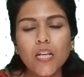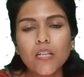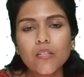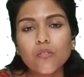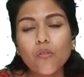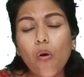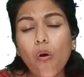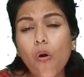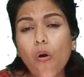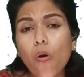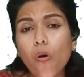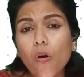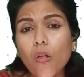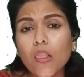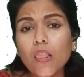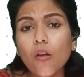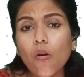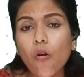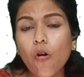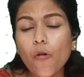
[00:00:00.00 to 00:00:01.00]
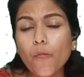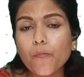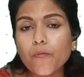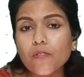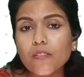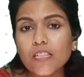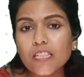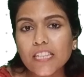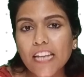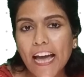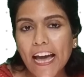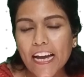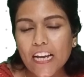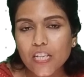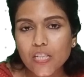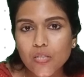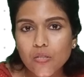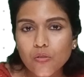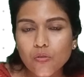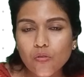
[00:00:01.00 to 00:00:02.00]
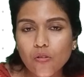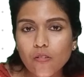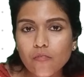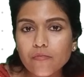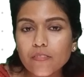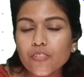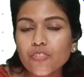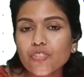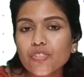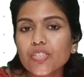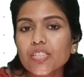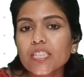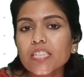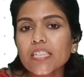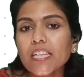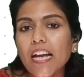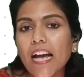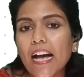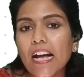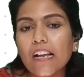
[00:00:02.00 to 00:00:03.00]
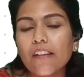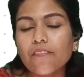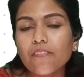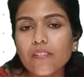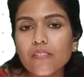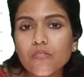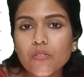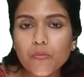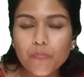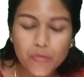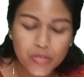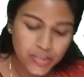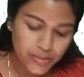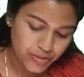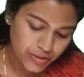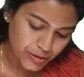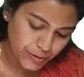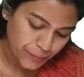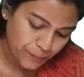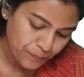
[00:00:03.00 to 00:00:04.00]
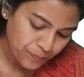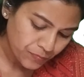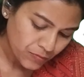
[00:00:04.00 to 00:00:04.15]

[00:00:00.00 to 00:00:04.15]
So all the opposite actions of the G alpha stimulatory,